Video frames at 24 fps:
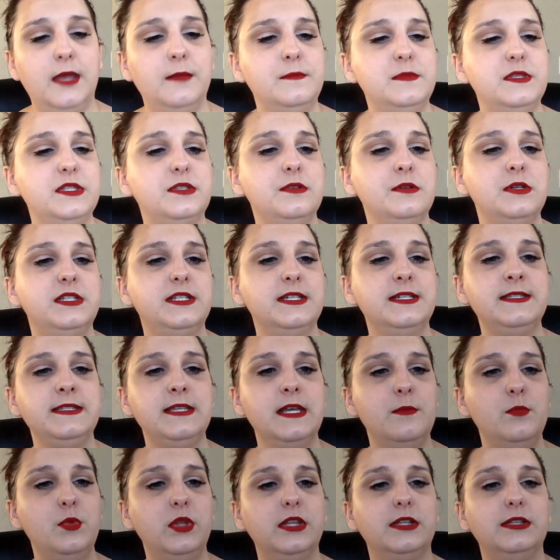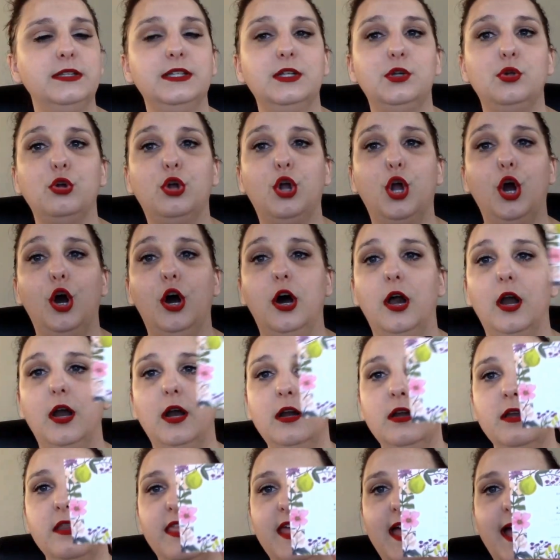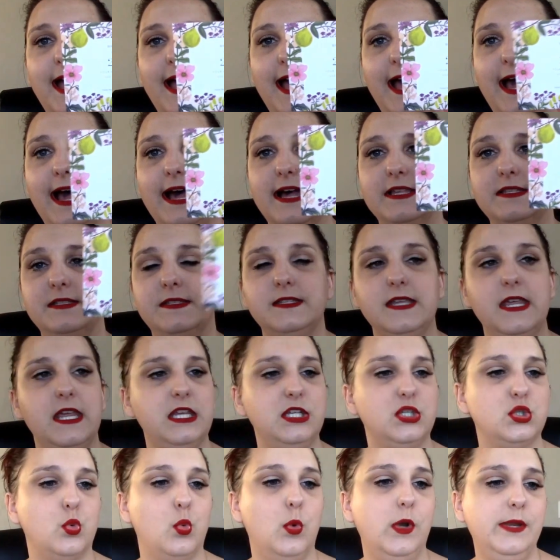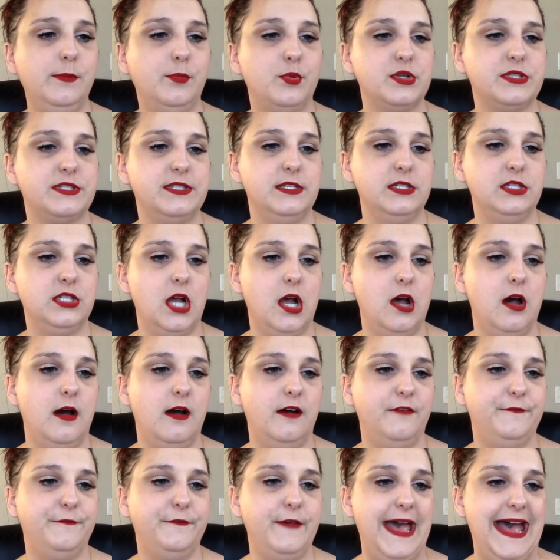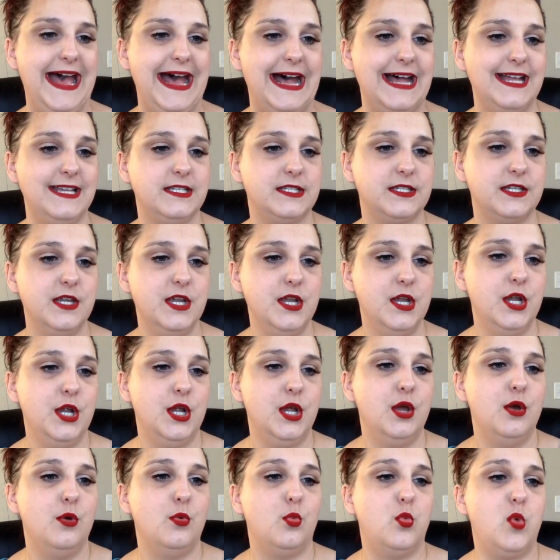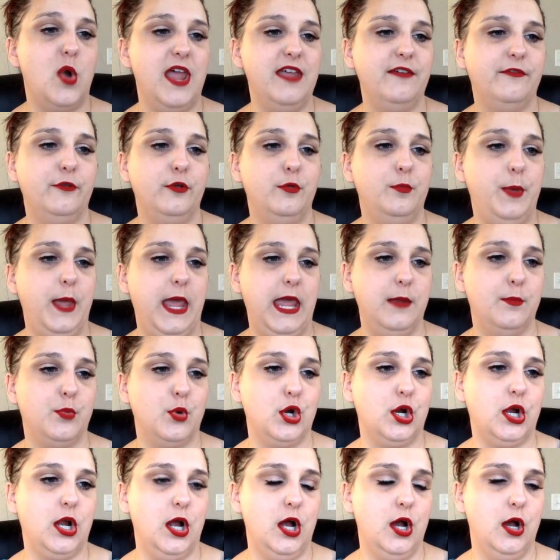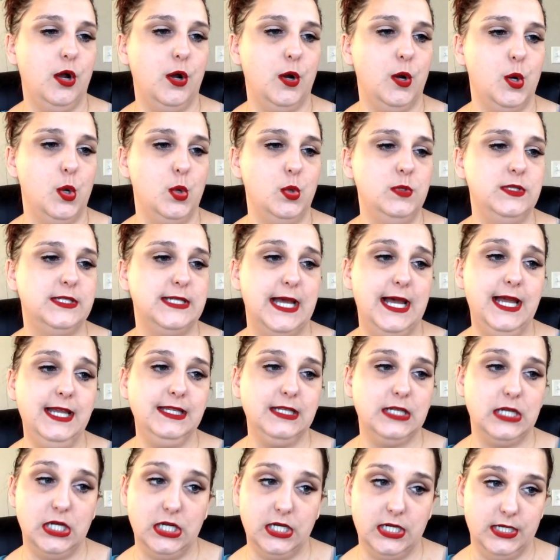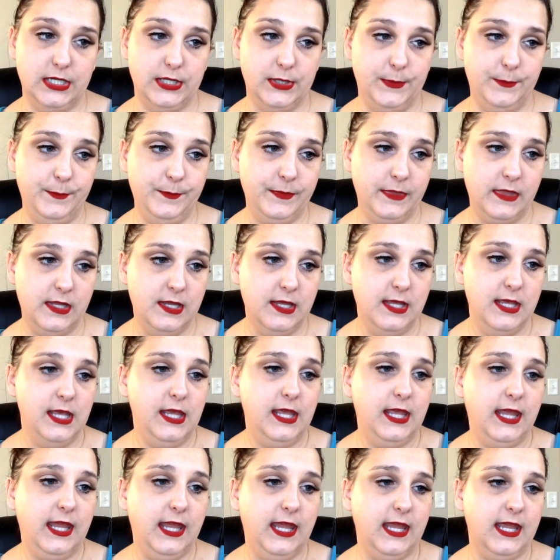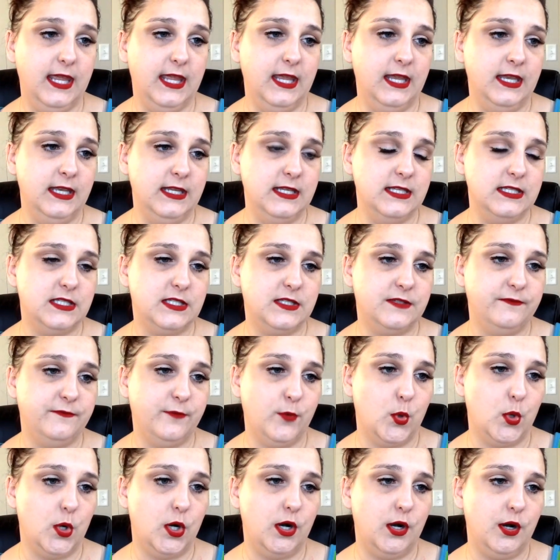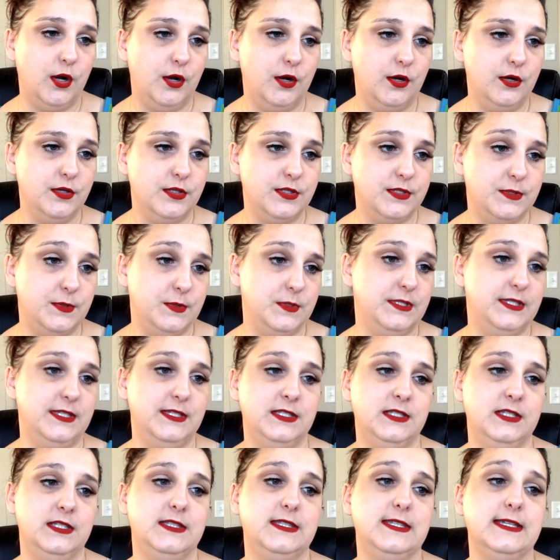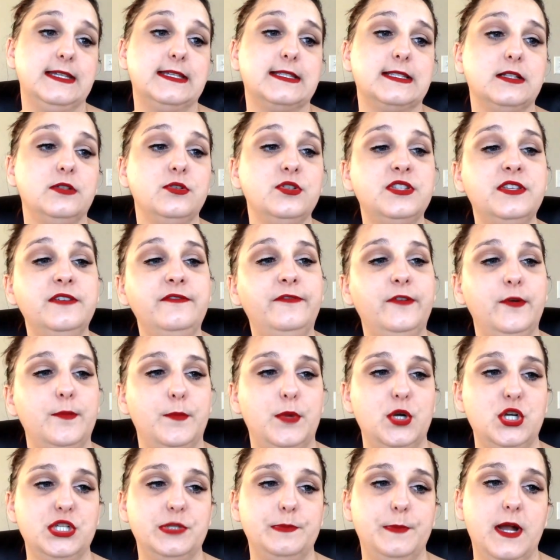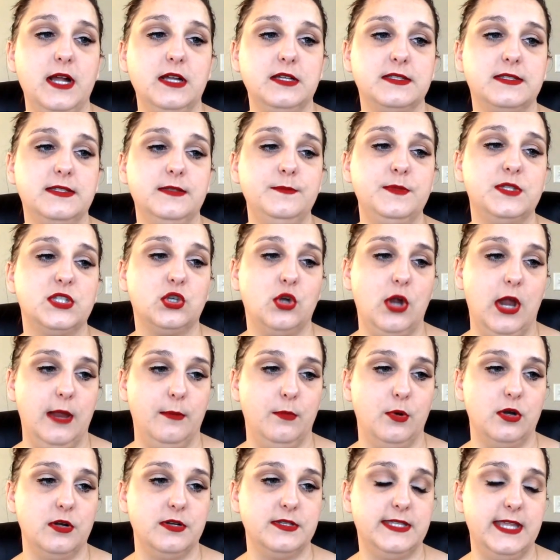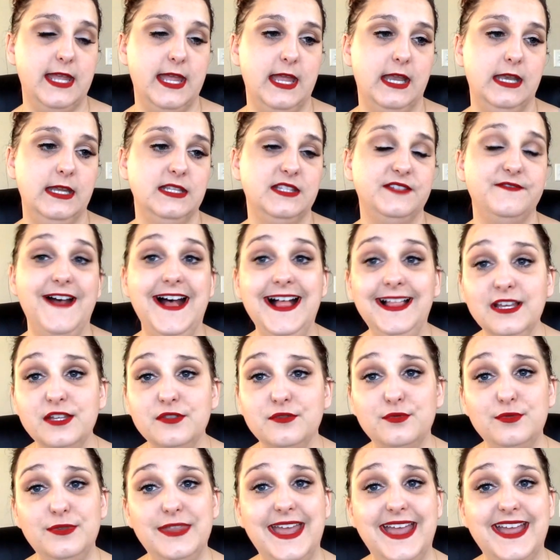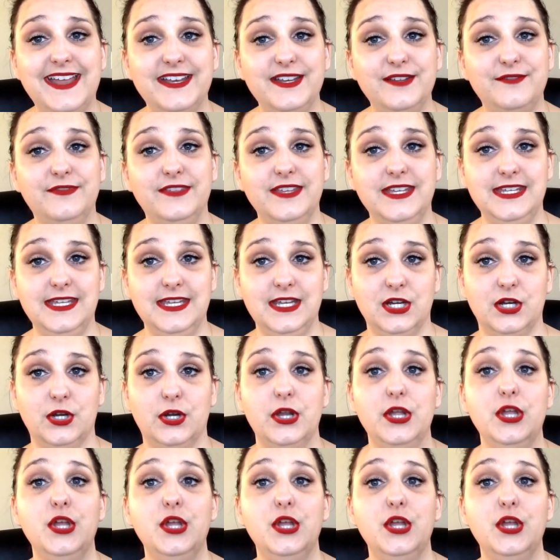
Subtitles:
So it does come with a little card that has a 20% off at riflepaperco.com. And it's so it says it's exclusive for Birchbox subscribers, and it's valid through the end of the year,